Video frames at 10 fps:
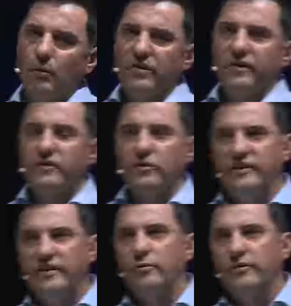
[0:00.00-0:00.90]
with this
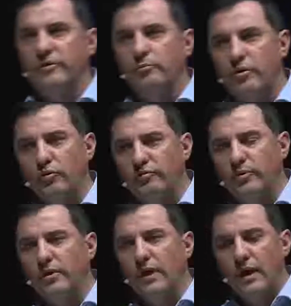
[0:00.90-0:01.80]
continuous
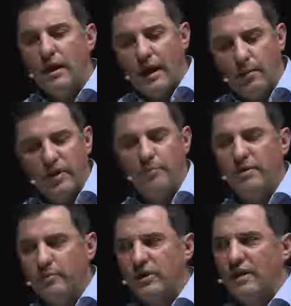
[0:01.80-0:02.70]
improvement
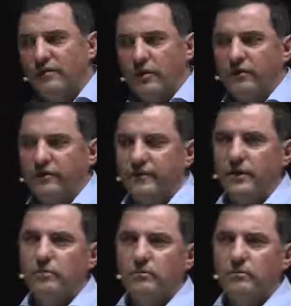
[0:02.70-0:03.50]
commitment and philosophy.